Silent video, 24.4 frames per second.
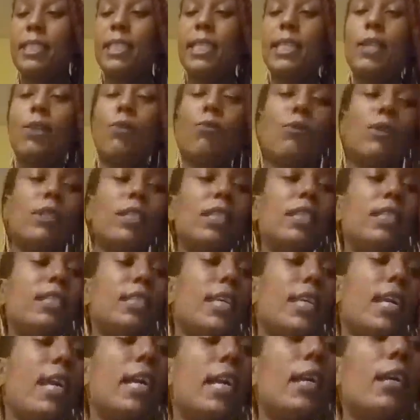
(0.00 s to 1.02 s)
seeing, when
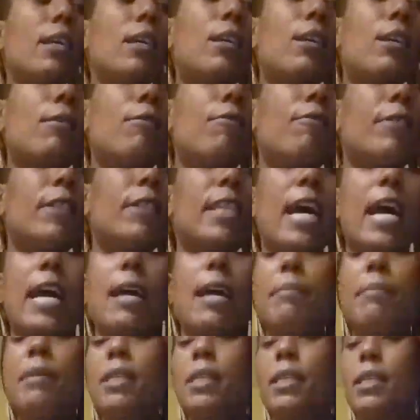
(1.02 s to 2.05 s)
it's 8 of
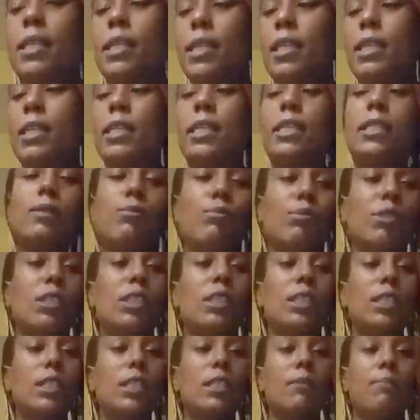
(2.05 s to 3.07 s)
diamond, it ends with
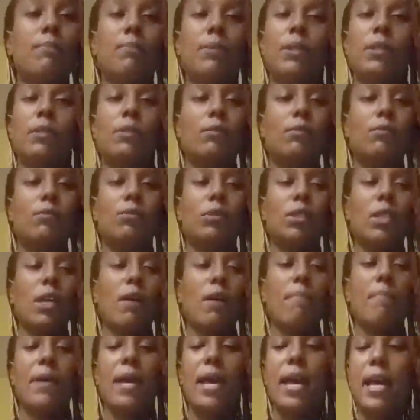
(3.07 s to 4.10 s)
a 10 of pentacles.
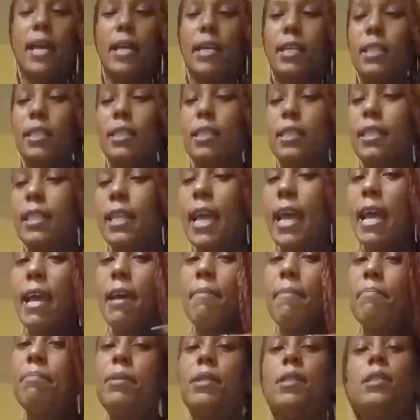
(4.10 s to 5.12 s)
How bad could
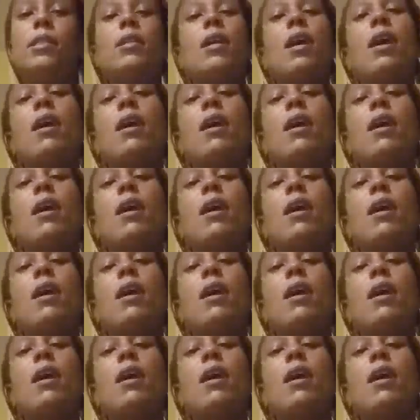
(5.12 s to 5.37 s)
that be,